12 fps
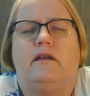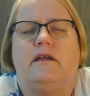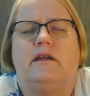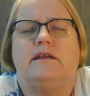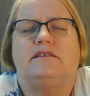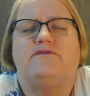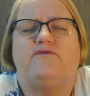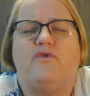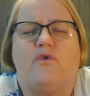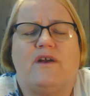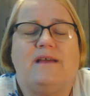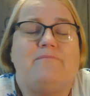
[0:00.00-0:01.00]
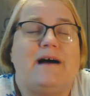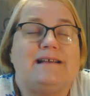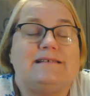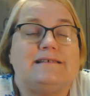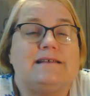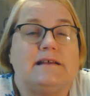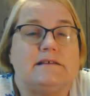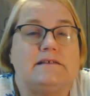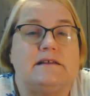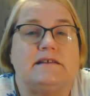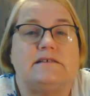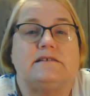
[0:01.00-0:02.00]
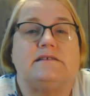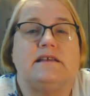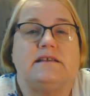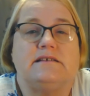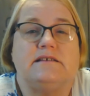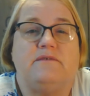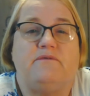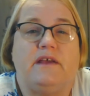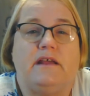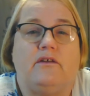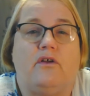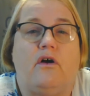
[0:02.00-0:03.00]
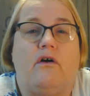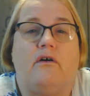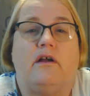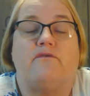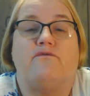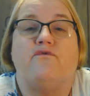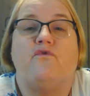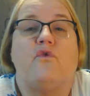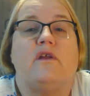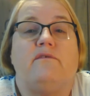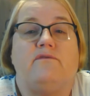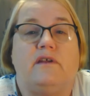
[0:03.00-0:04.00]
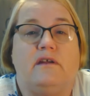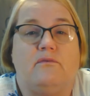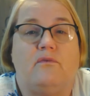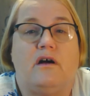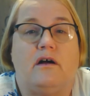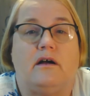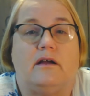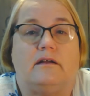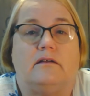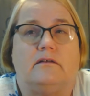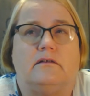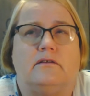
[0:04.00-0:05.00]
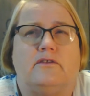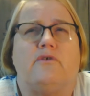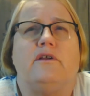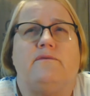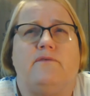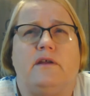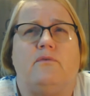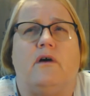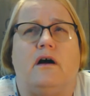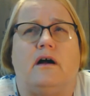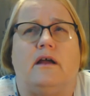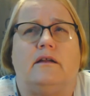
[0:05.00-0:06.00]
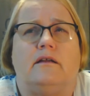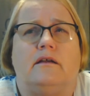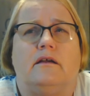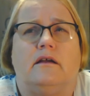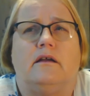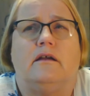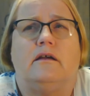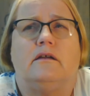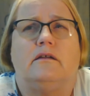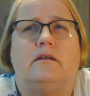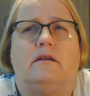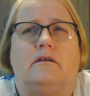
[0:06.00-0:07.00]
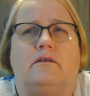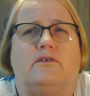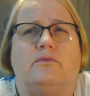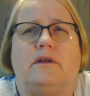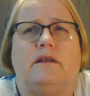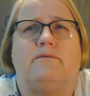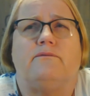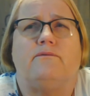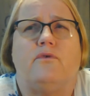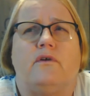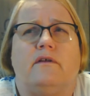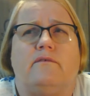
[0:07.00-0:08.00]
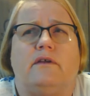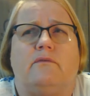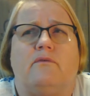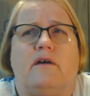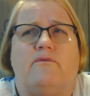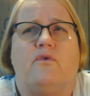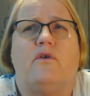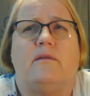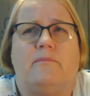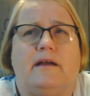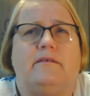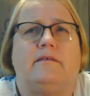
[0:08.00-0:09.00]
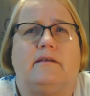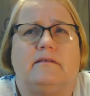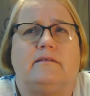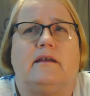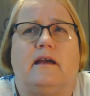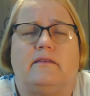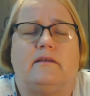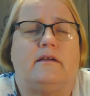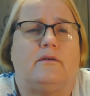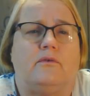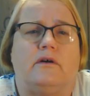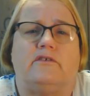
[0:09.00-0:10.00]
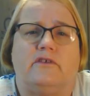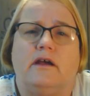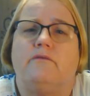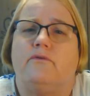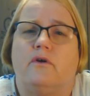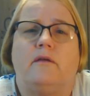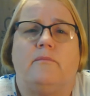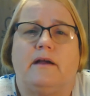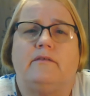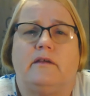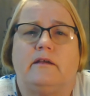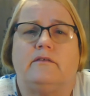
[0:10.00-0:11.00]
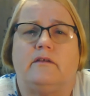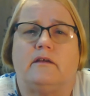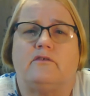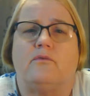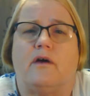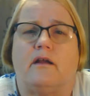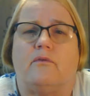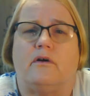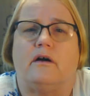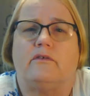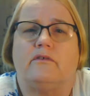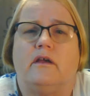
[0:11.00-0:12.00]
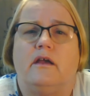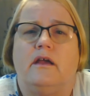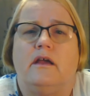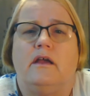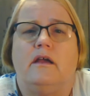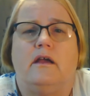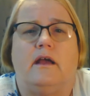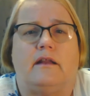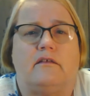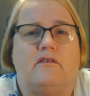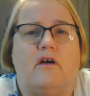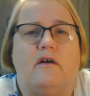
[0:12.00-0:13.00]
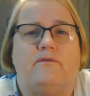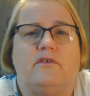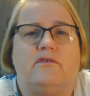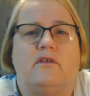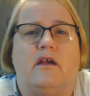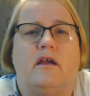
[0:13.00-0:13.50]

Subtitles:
It's 40 by 60. It's 60 feet long and 40 feet wide, 30 feet wide, or 40 feet wide. 40 by 60, I think it was. Yeah, 40 by 60 is what it was. And his office,